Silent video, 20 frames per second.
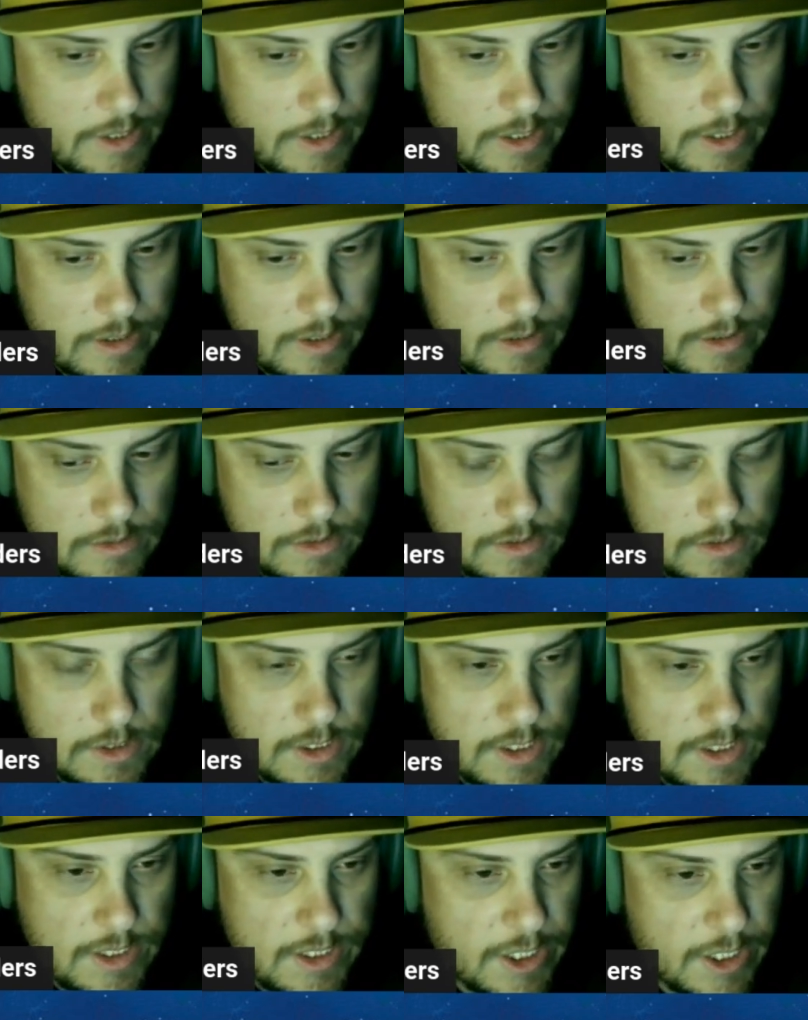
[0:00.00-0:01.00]
uh,
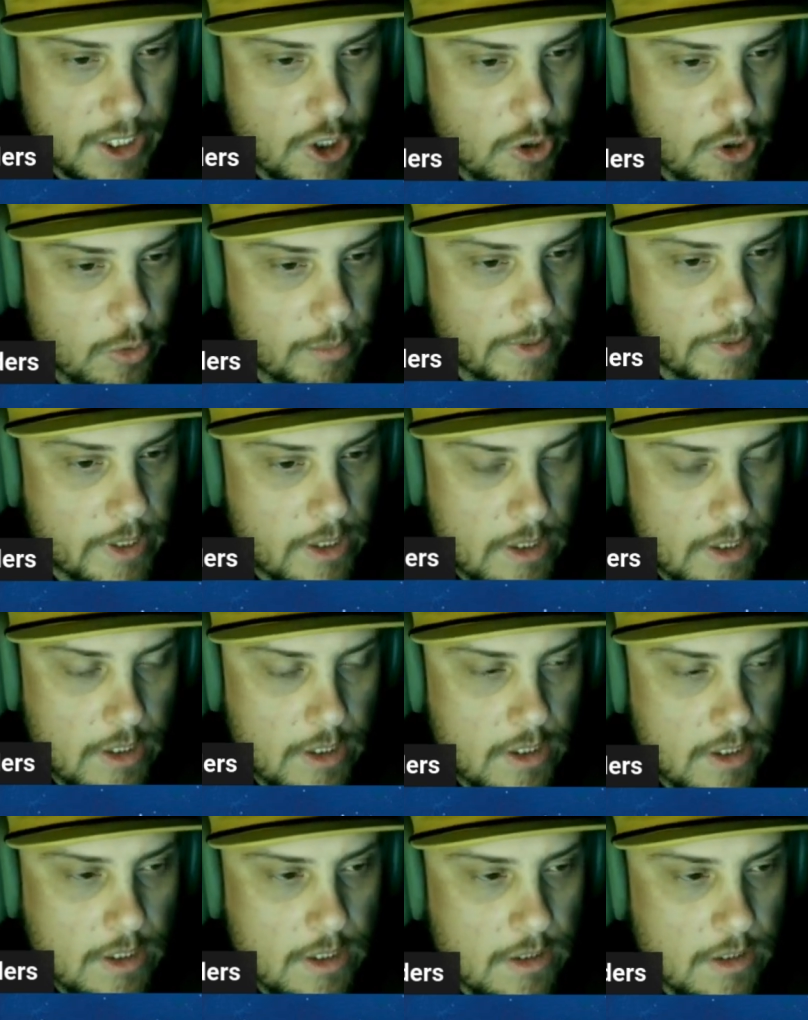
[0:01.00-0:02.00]
the gobe.
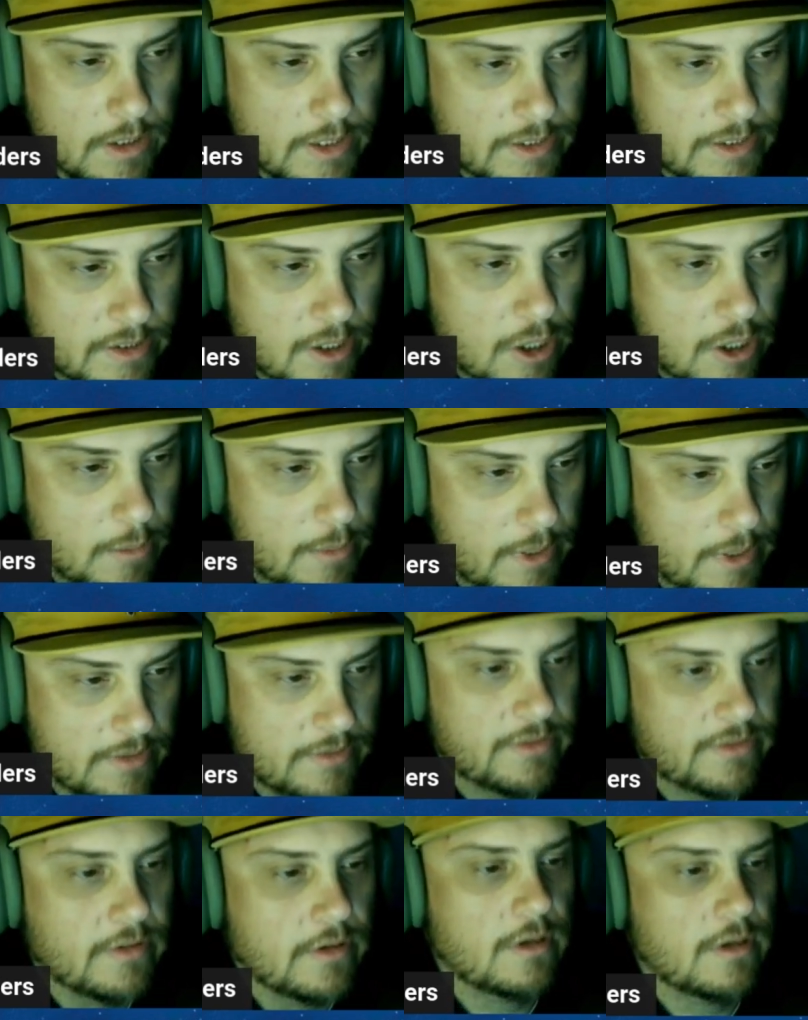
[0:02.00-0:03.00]
Let's
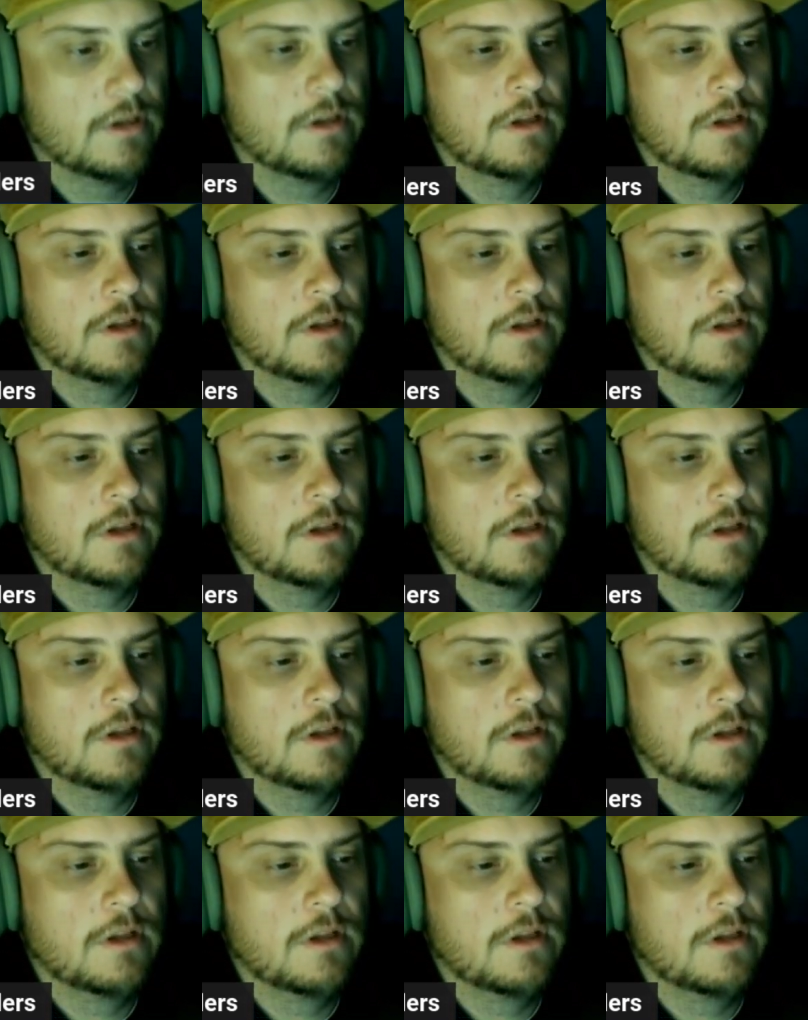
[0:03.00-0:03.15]
gobius.